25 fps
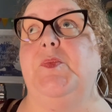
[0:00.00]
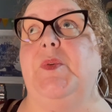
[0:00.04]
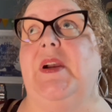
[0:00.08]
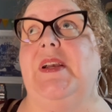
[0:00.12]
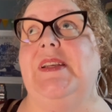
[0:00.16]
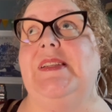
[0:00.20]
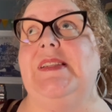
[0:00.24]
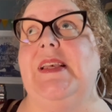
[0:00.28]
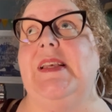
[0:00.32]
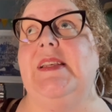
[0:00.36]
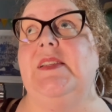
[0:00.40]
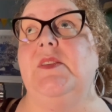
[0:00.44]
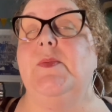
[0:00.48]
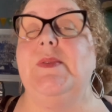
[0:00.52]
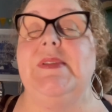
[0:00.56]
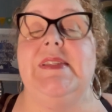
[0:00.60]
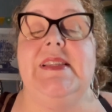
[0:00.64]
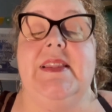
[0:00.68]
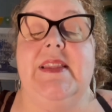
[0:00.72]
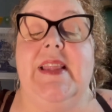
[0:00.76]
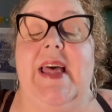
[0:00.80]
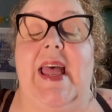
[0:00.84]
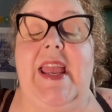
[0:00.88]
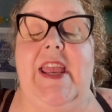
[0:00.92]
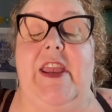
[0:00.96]
process was
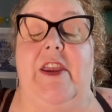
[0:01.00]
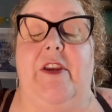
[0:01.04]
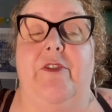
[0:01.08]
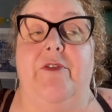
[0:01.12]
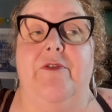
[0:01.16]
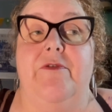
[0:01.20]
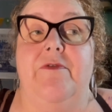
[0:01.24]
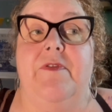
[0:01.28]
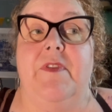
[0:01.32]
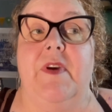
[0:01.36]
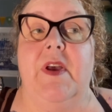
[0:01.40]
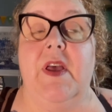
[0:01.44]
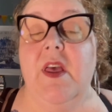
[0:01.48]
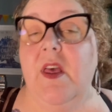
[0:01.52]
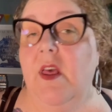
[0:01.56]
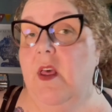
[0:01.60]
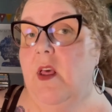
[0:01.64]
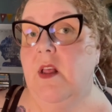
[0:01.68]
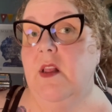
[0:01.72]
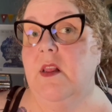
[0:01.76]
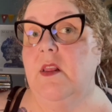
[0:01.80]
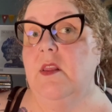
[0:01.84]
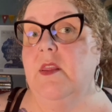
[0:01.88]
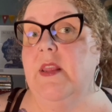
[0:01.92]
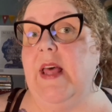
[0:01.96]
life.
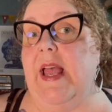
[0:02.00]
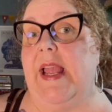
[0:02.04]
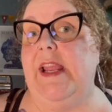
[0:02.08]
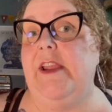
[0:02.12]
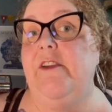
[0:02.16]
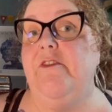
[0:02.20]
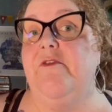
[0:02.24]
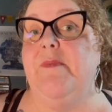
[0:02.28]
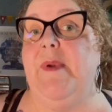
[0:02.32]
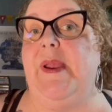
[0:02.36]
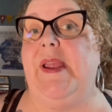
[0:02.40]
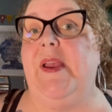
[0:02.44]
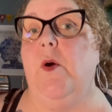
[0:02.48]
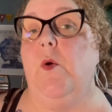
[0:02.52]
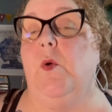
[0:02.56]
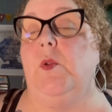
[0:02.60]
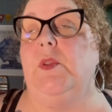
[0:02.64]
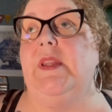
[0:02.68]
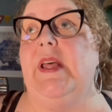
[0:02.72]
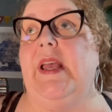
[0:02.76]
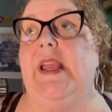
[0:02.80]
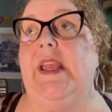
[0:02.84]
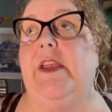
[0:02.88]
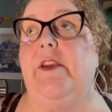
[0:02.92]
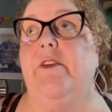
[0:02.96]
Life, my own
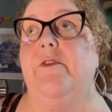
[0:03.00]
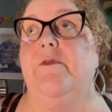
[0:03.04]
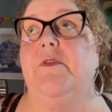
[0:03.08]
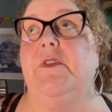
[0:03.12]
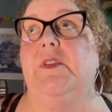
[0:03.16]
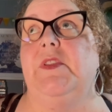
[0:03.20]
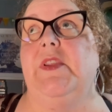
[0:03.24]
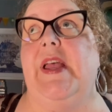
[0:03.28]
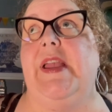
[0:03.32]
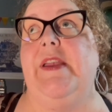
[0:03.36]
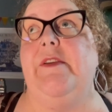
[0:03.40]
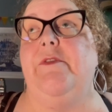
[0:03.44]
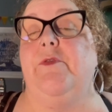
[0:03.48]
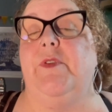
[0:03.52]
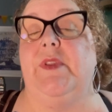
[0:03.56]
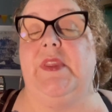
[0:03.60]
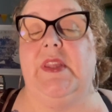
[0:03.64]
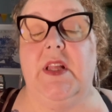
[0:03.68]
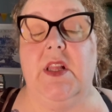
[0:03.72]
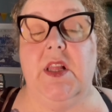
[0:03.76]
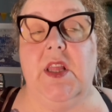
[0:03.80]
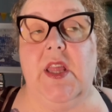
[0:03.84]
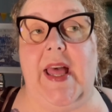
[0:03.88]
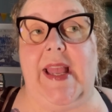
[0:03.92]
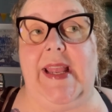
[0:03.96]
life, life with
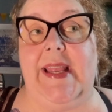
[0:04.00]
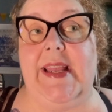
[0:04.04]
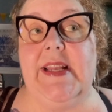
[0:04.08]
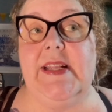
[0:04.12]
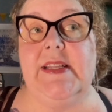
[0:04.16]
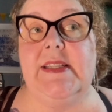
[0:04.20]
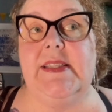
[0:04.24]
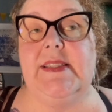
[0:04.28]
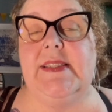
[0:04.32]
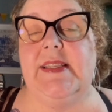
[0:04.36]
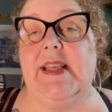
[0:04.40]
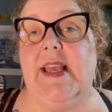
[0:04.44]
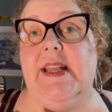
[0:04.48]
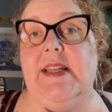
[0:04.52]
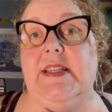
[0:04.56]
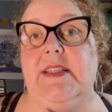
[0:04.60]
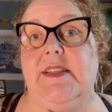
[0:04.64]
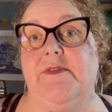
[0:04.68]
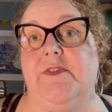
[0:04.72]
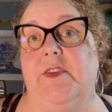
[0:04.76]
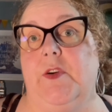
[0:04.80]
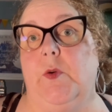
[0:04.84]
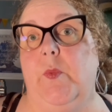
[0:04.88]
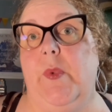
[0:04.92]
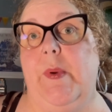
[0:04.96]
clients and
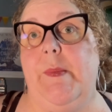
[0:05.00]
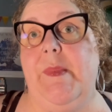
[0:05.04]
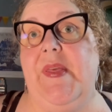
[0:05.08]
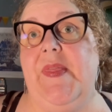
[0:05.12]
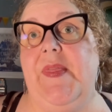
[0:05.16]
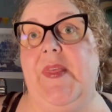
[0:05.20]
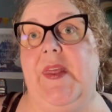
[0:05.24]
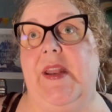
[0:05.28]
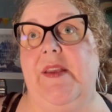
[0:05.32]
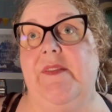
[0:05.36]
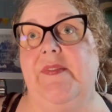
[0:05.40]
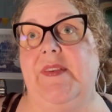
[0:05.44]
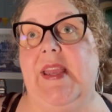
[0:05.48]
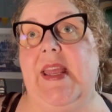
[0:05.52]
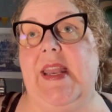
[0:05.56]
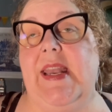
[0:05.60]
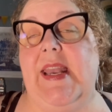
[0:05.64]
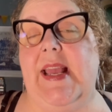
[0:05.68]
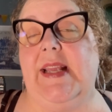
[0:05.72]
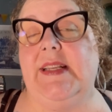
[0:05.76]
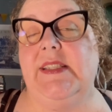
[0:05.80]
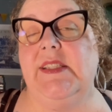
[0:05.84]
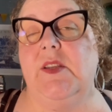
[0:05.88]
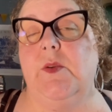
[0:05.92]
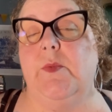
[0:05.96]
different women that I've
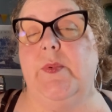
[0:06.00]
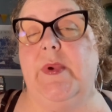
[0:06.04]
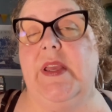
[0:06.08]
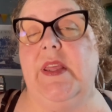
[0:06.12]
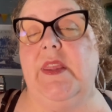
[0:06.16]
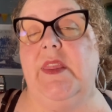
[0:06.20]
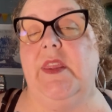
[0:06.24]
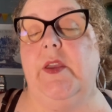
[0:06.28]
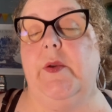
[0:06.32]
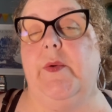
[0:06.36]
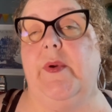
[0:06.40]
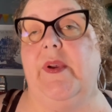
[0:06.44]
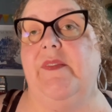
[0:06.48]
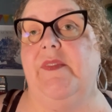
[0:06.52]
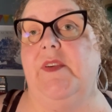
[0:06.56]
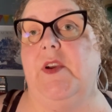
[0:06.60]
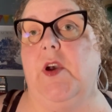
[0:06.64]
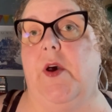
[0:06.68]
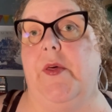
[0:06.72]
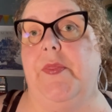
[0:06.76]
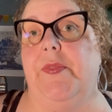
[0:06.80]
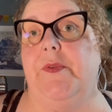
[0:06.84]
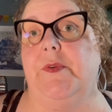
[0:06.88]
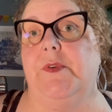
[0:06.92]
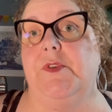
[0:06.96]
connected with who have
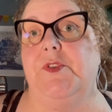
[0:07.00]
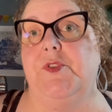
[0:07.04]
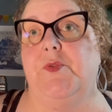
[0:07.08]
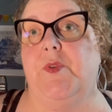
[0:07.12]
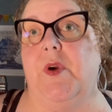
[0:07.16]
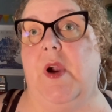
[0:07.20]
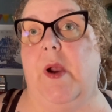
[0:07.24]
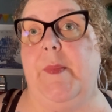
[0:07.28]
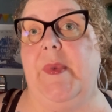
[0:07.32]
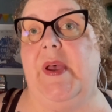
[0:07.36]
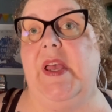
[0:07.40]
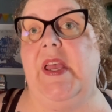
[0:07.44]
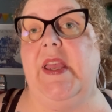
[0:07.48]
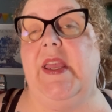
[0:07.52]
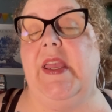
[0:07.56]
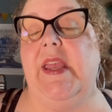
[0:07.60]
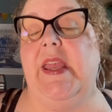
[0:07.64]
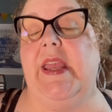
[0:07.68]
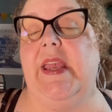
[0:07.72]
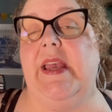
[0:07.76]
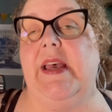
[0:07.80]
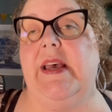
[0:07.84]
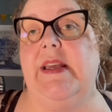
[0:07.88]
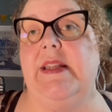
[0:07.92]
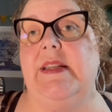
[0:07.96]
gone through trauma
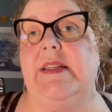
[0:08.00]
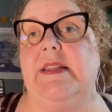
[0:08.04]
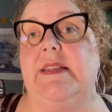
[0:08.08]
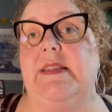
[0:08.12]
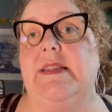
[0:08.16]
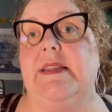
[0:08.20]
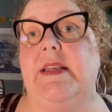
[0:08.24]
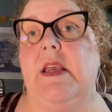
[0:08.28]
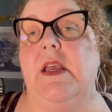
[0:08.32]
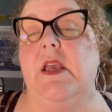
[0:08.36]
and